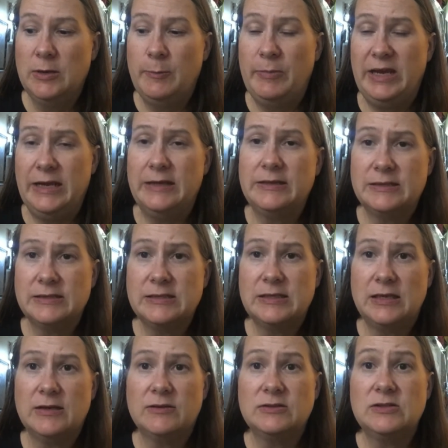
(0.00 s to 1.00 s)
bake the
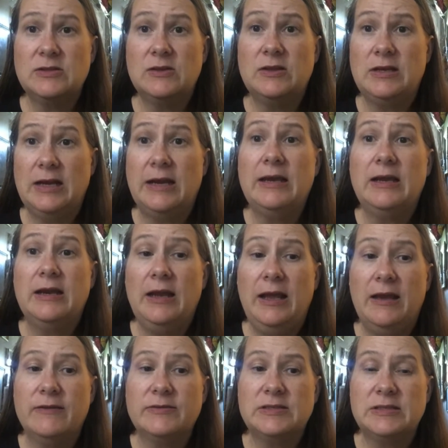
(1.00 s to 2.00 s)
skin so that I can
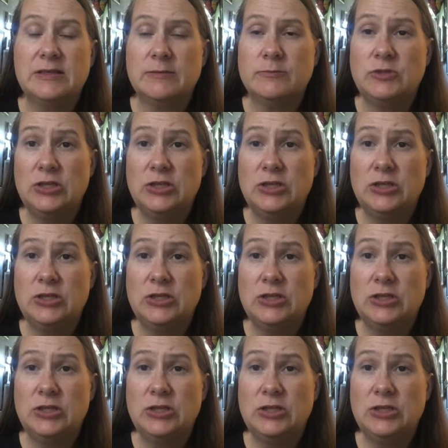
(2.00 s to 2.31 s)
have some